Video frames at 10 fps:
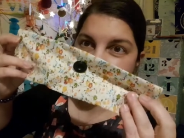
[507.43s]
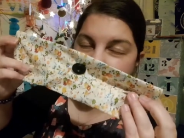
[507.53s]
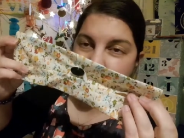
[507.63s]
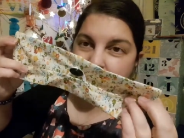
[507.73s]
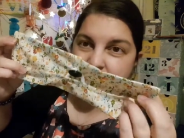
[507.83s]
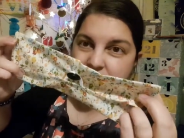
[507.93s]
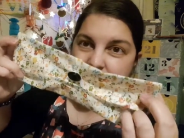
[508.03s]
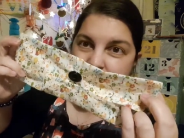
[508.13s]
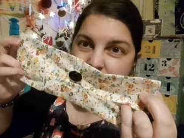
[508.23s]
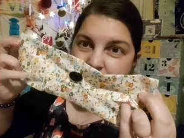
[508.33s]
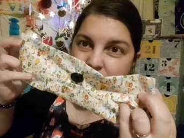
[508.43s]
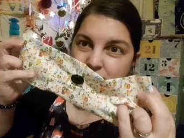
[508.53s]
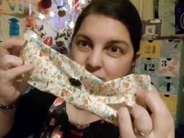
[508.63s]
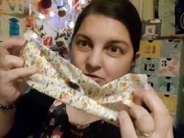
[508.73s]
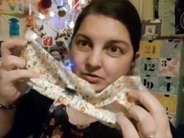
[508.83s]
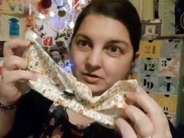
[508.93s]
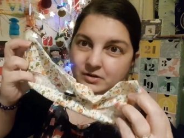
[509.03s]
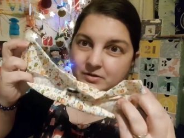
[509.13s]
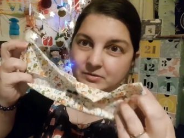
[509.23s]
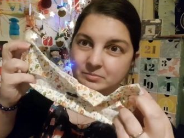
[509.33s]
or what I can use it for
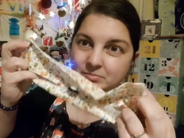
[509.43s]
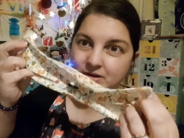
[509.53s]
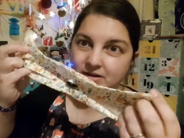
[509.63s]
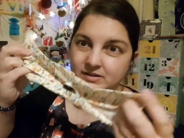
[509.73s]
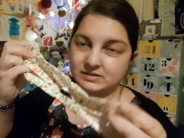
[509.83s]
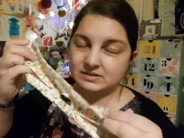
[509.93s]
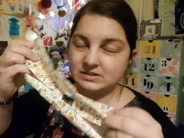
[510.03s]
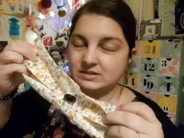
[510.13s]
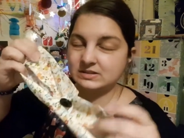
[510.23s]
but